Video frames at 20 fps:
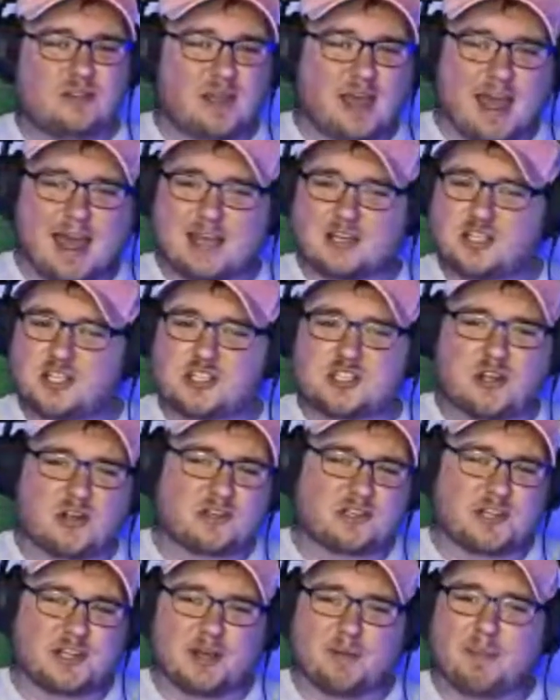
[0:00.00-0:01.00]
as she's
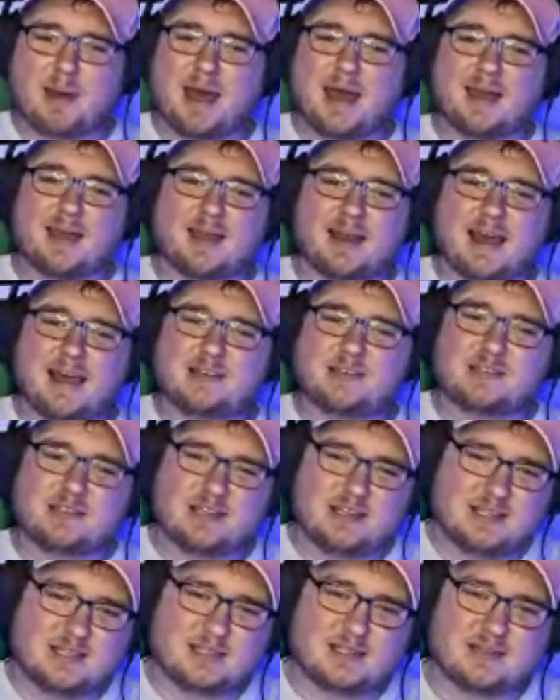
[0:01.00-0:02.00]
nursing him back and as
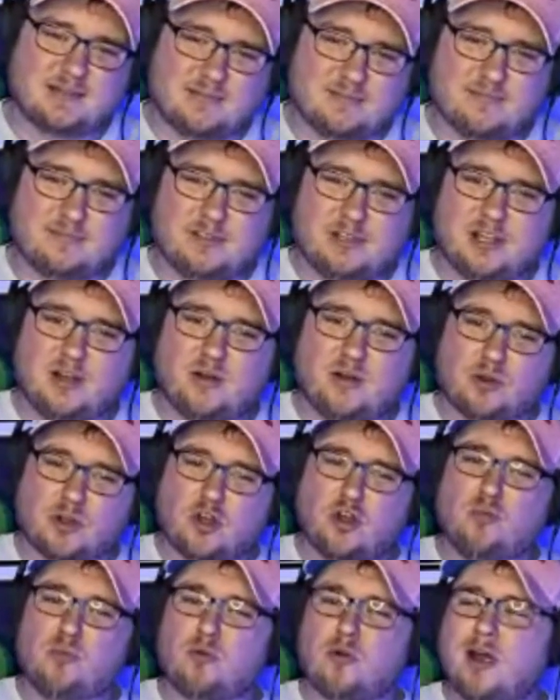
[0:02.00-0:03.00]
he's, you know,
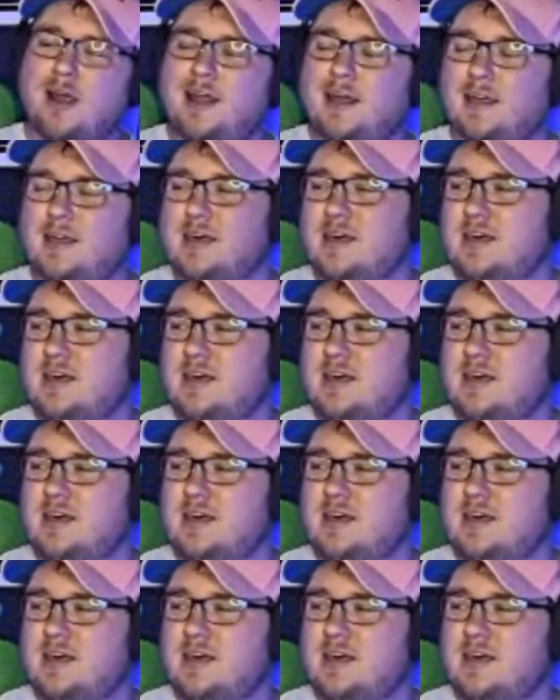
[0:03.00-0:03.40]
recuperating,